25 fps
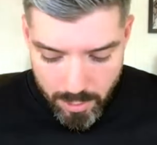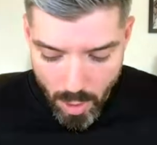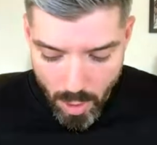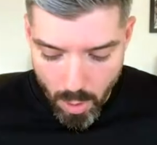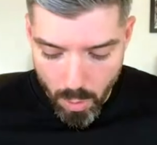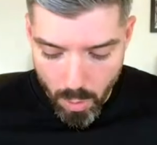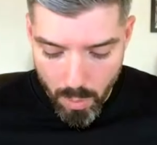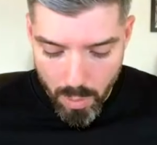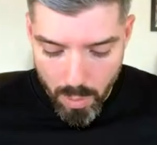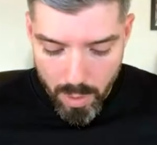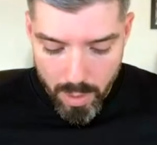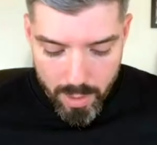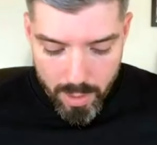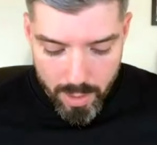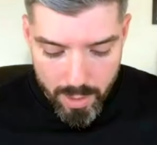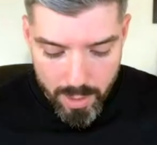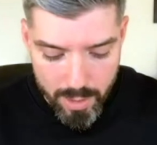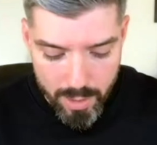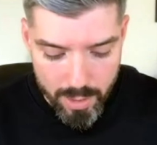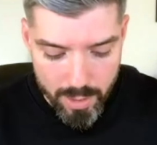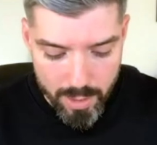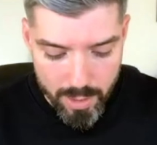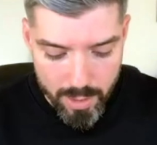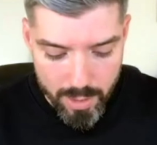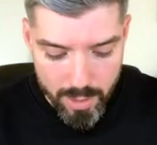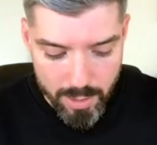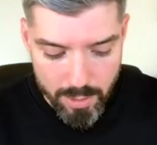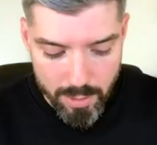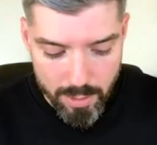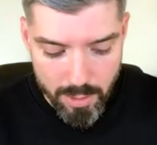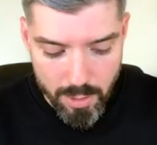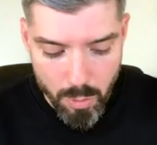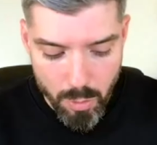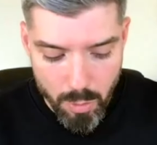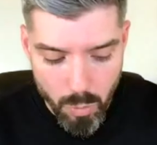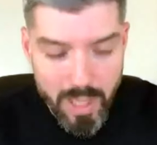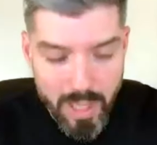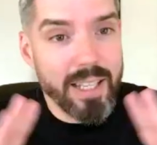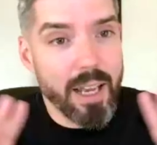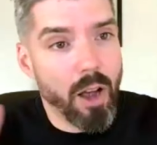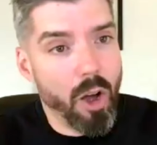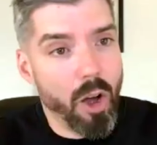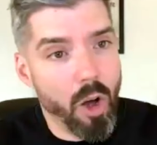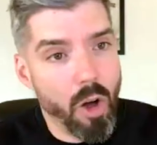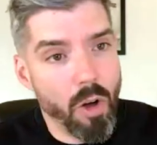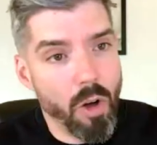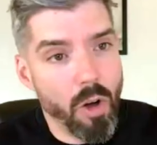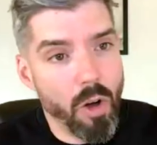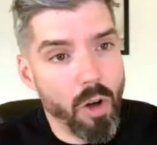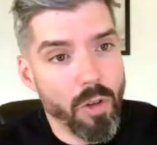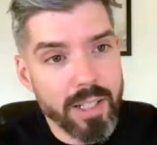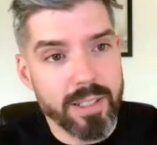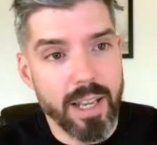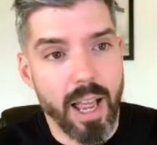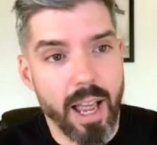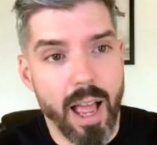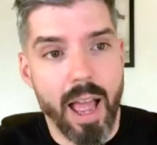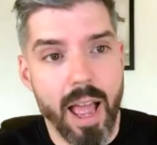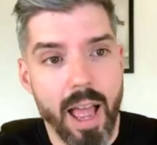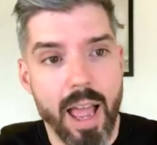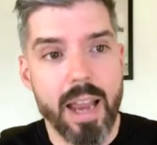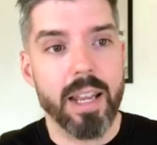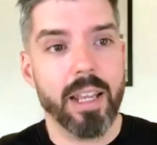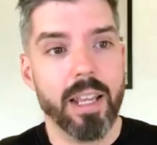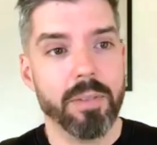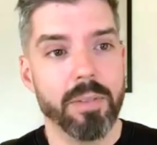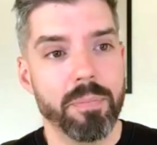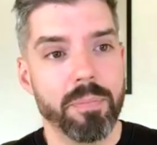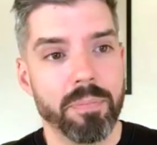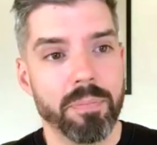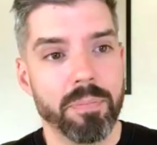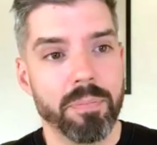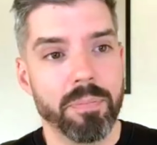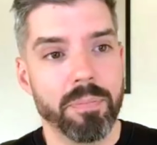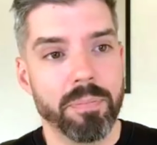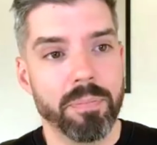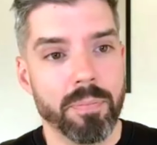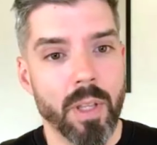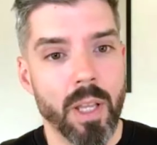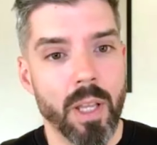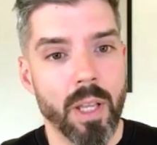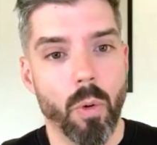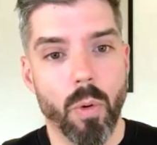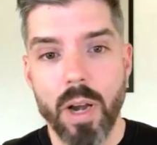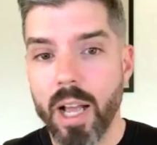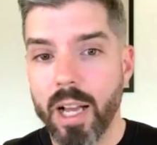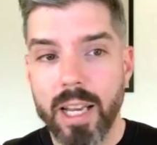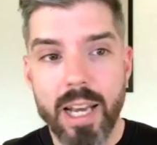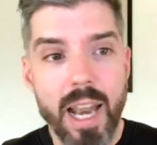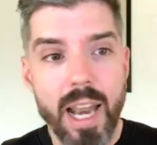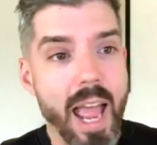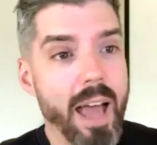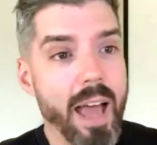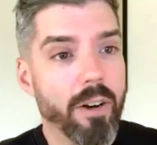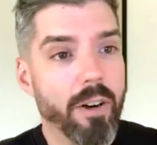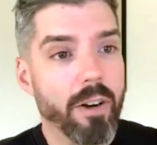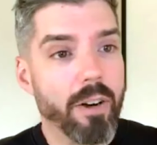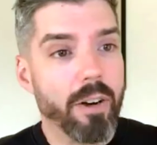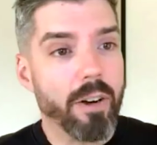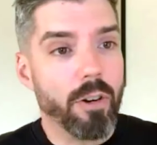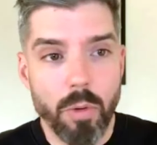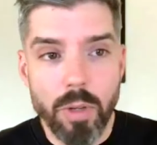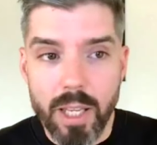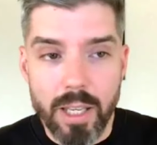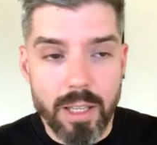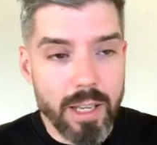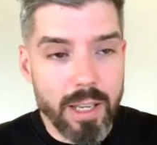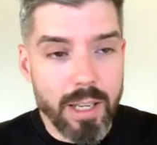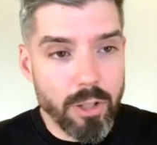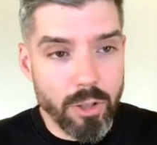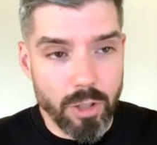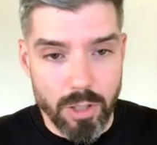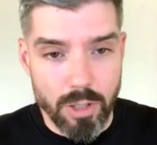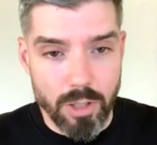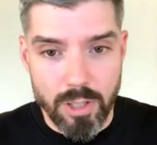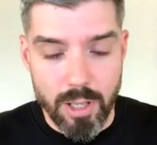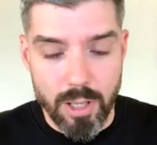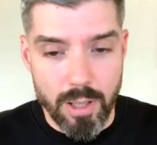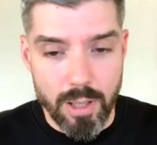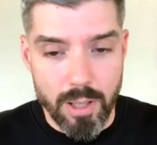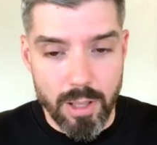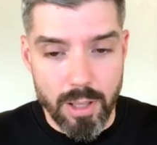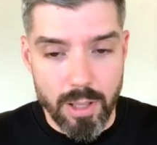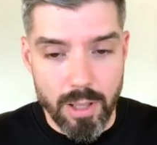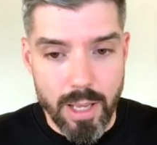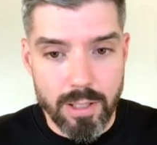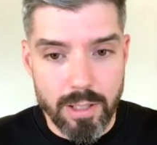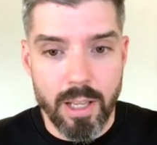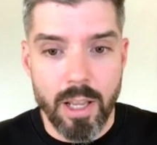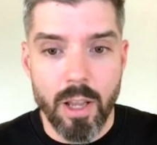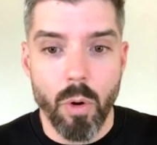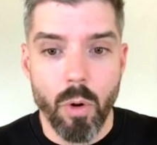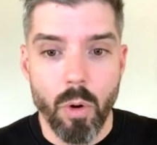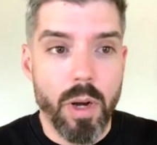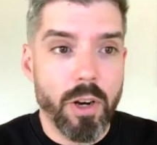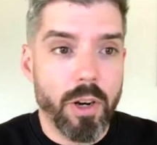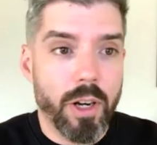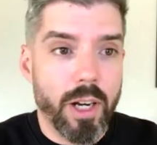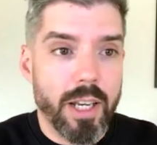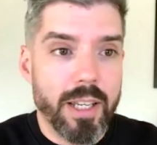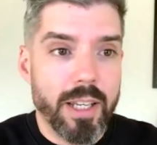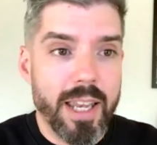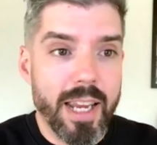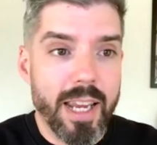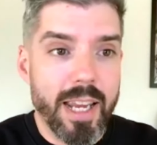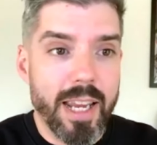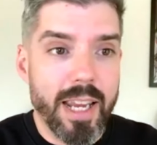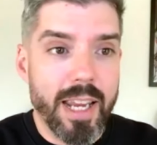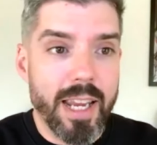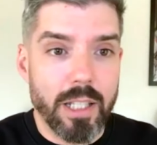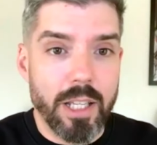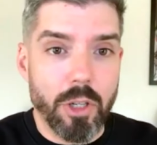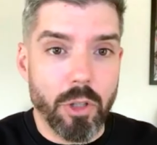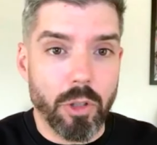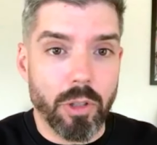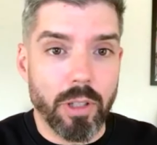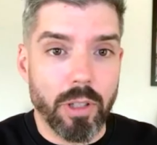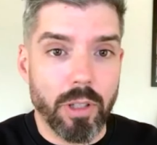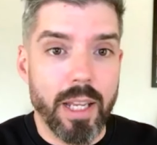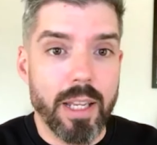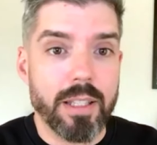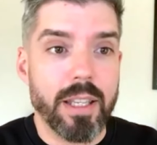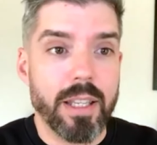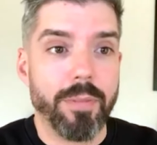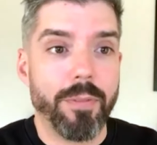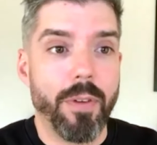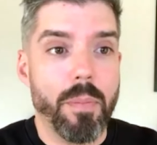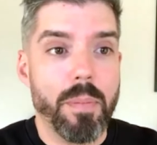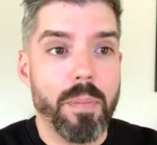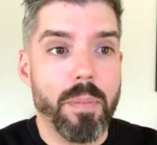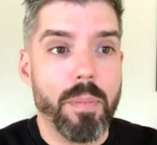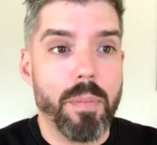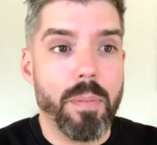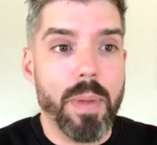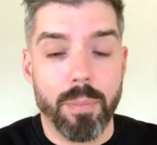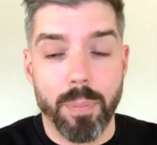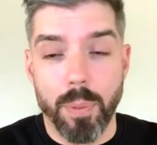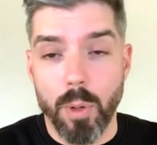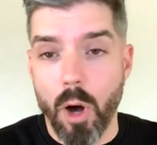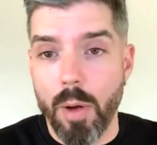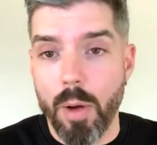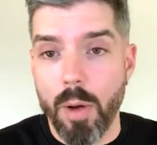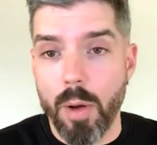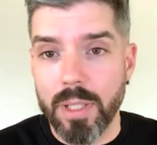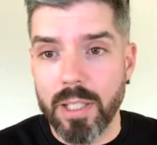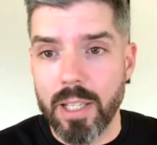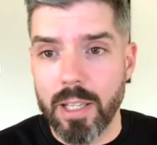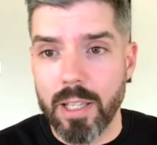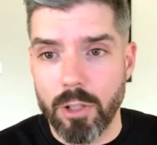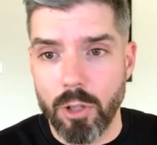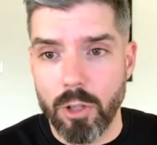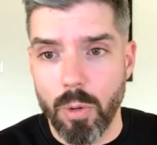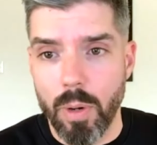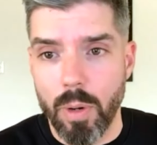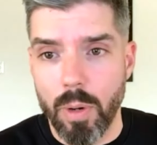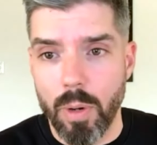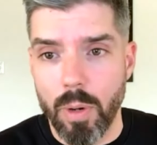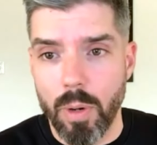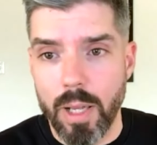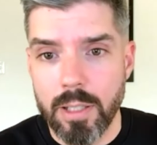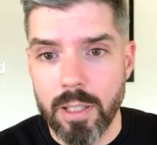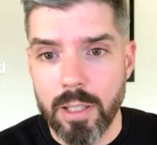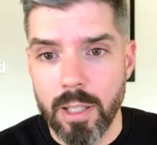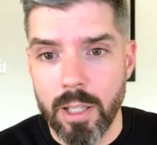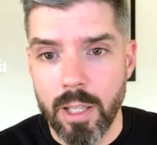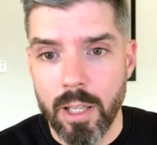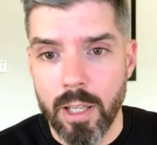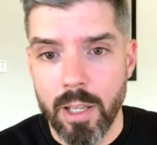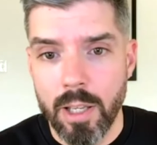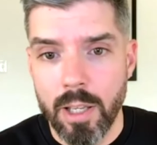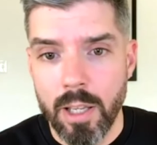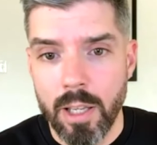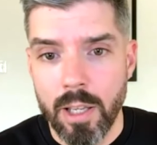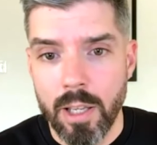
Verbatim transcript: So we're going to set all that aside. We're not going to add our own conditions to this. We are going to take it literally as if a man promised it to us.